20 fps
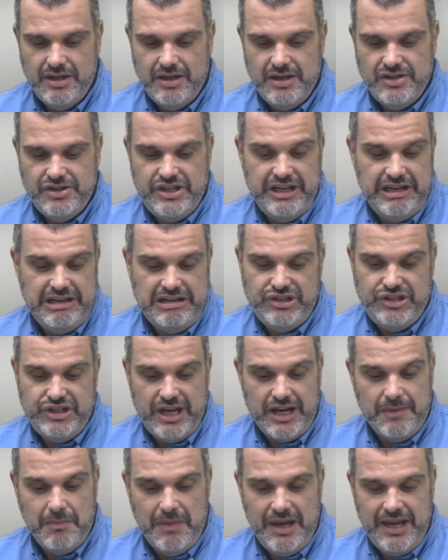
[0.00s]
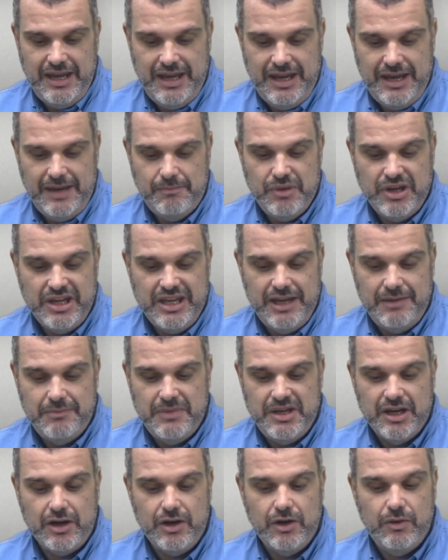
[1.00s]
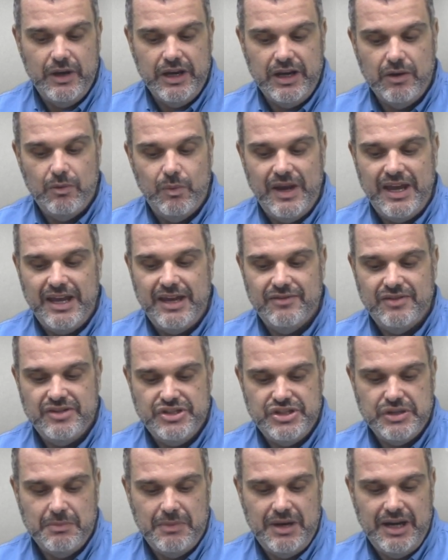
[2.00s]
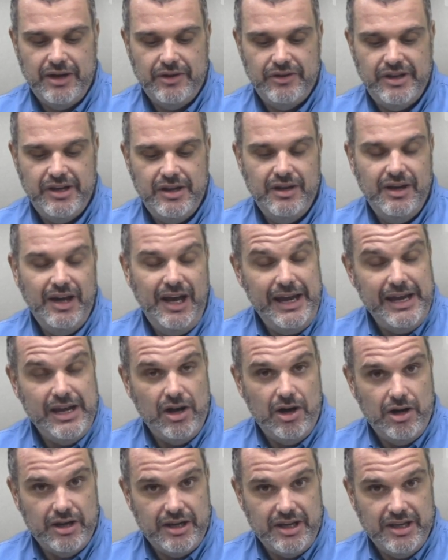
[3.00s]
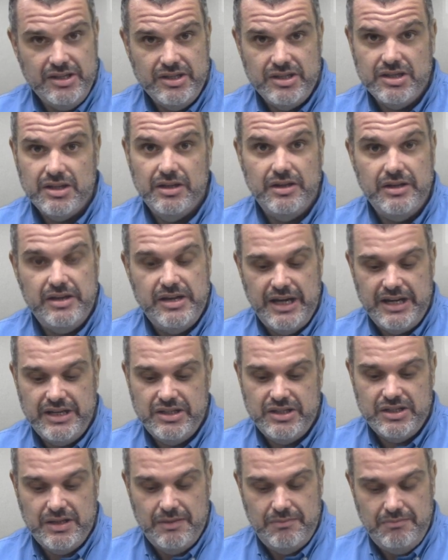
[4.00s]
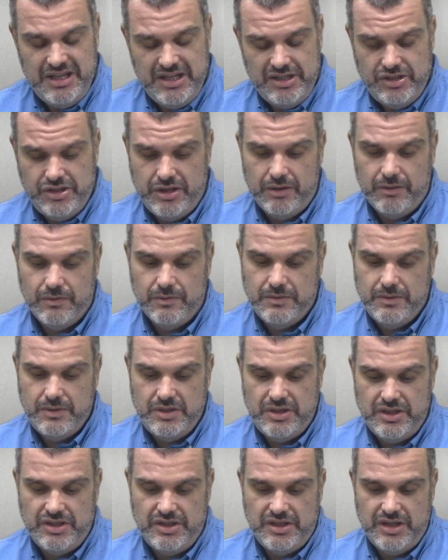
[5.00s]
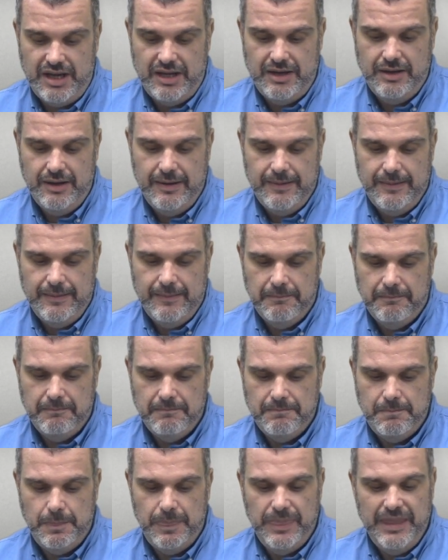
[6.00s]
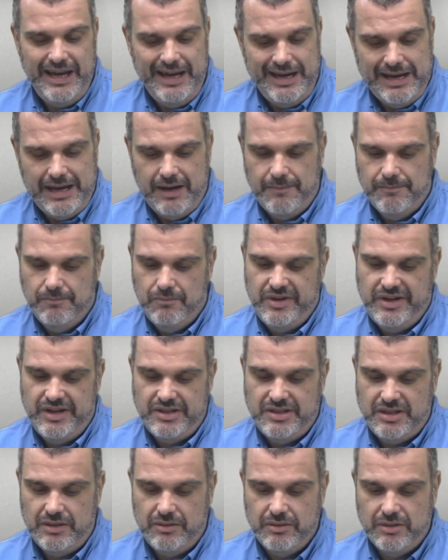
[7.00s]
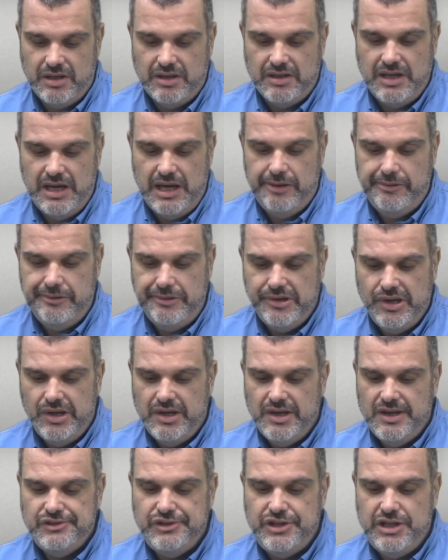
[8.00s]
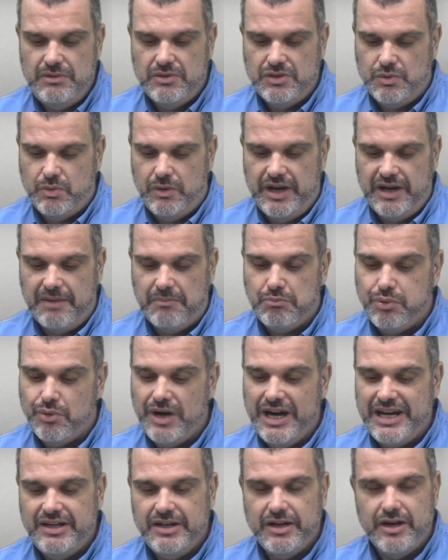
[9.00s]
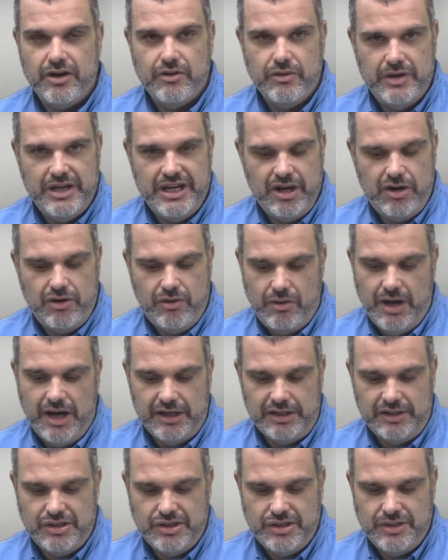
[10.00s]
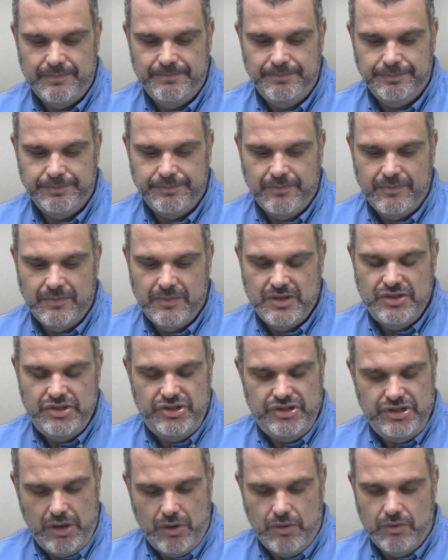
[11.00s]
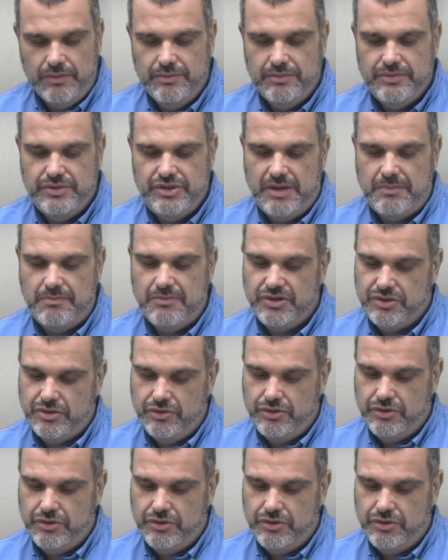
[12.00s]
She didn't shake my hand, but gave me a quick wave and smiled. "Hi, August. Nice to meet you," she said. "Hi," I said, looking down. She was wearing bright green Crocs. "So," said Mr.